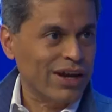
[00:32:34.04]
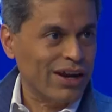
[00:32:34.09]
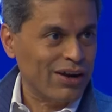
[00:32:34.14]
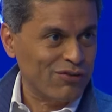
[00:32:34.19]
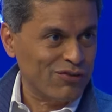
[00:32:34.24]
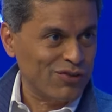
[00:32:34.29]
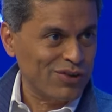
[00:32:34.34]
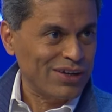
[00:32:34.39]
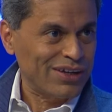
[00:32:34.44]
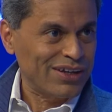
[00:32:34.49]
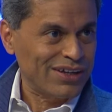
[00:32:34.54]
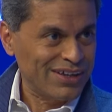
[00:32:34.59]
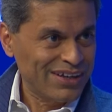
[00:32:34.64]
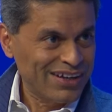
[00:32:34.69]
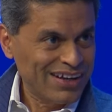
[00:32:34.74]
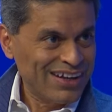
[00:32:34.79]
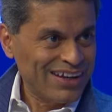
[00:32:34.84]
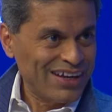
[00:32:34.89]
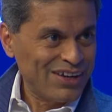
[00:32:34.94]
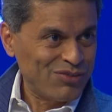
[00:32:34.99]
carefully
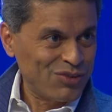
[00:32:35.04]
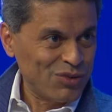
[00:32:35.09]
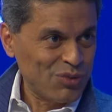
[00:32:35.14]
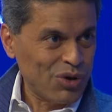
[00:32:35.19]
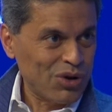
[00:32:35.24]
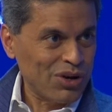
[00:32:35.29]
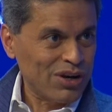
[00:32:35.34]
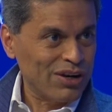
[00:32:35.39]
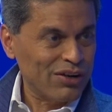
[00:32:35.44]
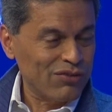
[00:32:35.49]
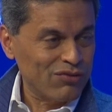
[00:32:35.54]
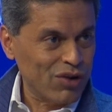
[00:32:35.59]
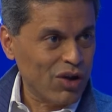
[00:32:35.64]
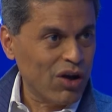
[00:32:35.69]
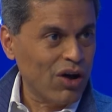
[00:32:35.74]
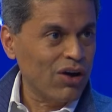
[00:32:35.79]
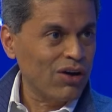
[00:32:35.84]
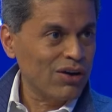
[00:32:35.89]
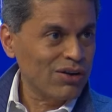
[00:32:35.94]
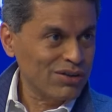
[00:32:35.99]
if you want to live
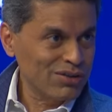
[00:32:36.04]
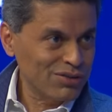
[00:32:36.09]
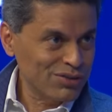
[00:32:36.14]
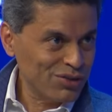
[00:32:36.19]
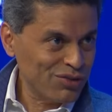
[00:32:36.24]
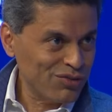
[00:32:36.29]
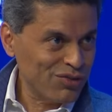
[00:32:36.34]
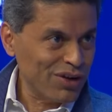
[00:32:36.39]
long. Your